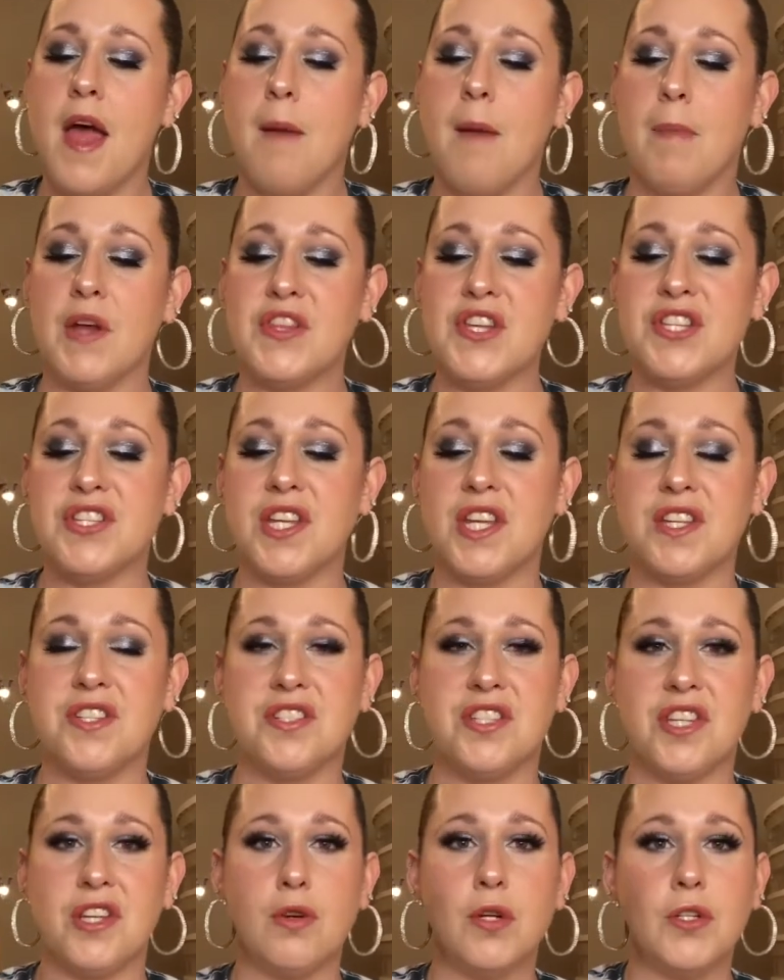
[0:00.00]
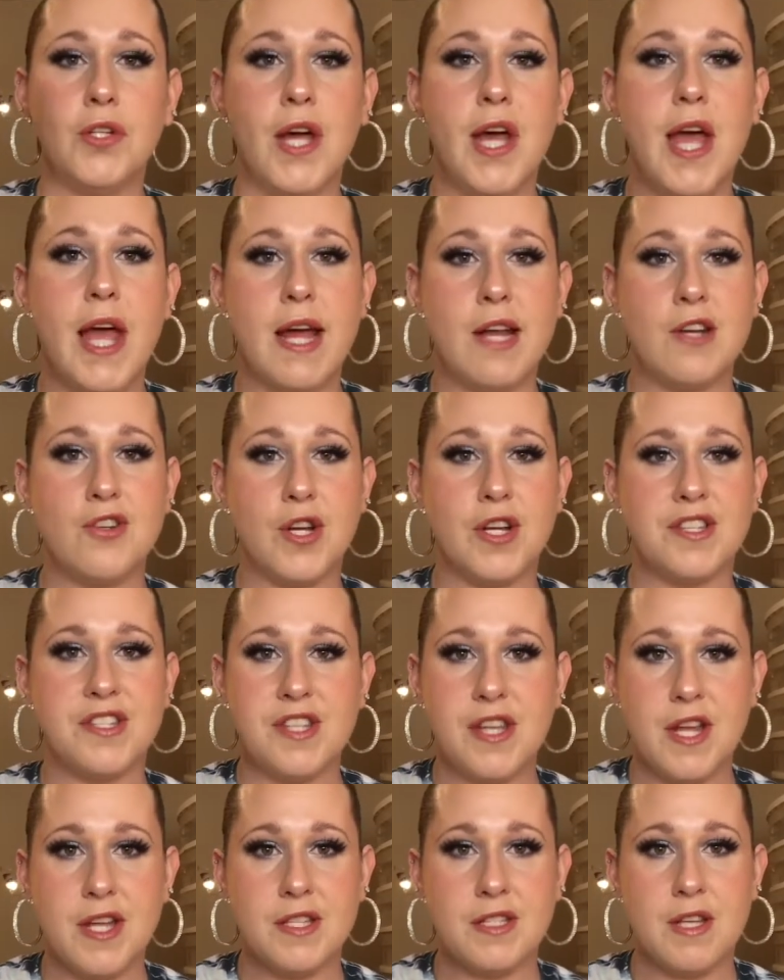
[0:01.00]
But this is the
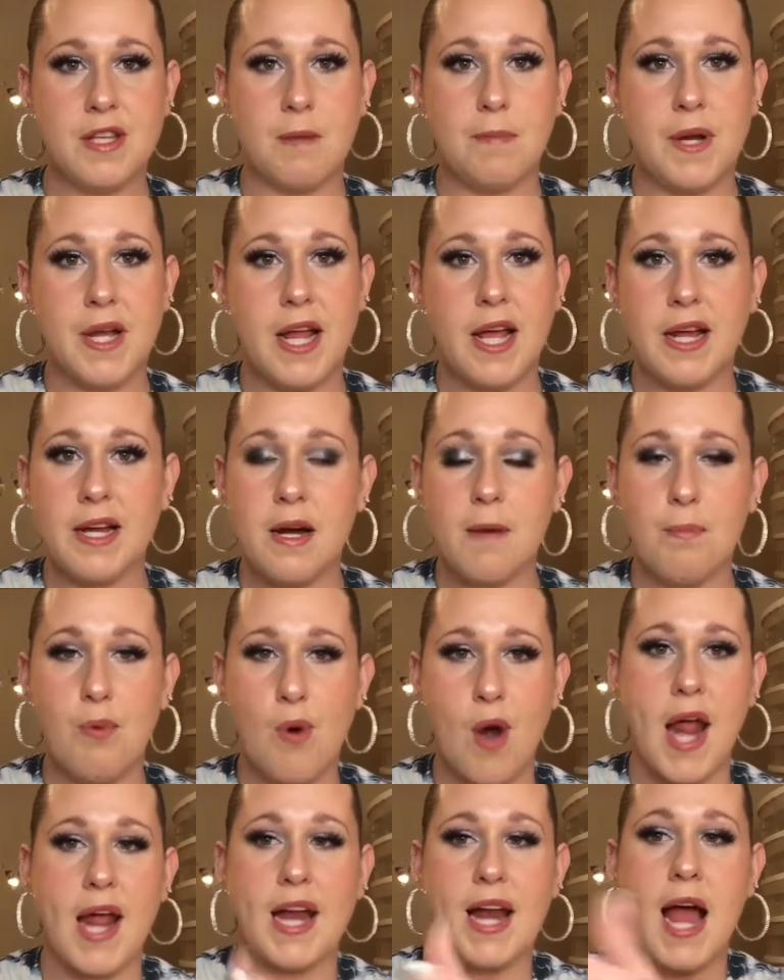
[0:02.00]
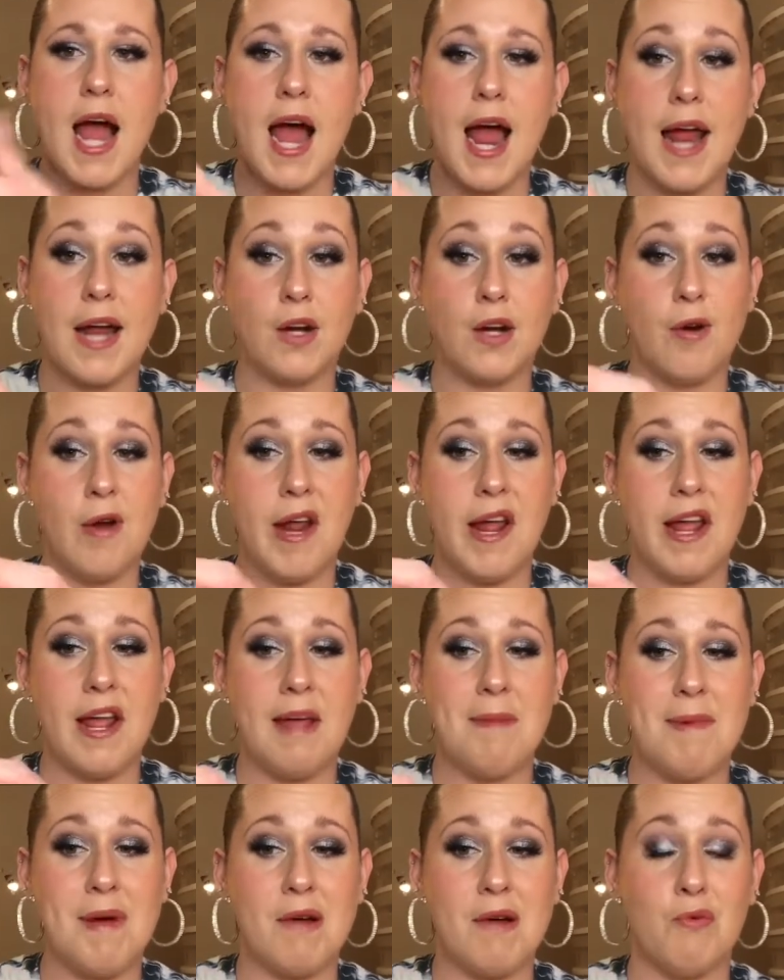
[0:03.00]
Olehenriksen's Banana Bright Eye
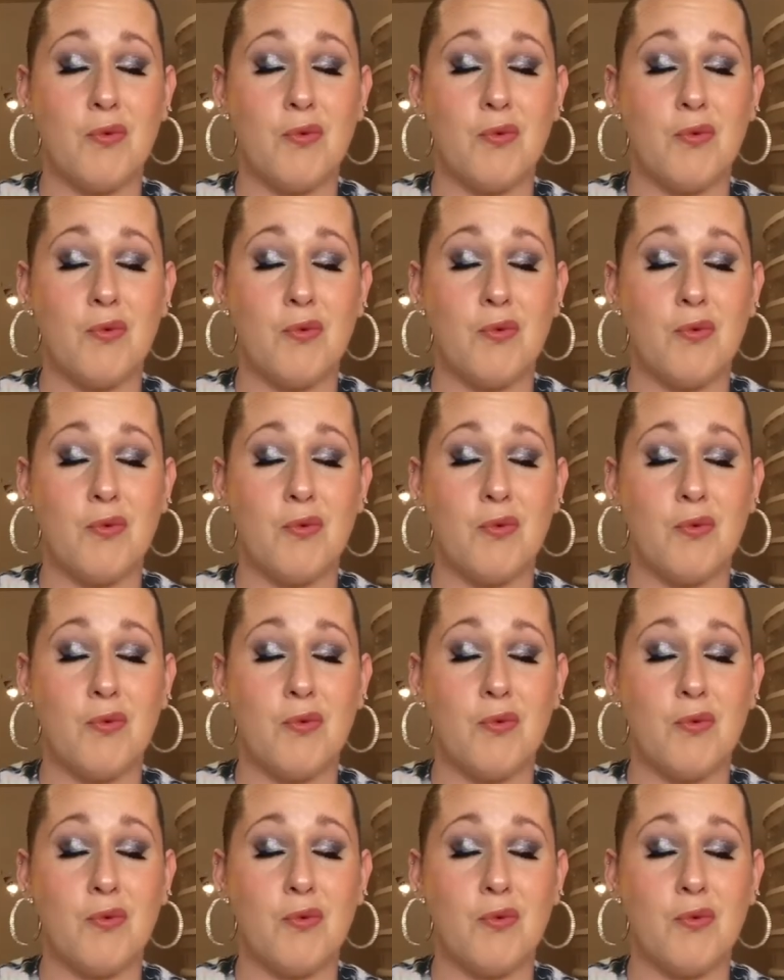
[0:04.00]
Cream.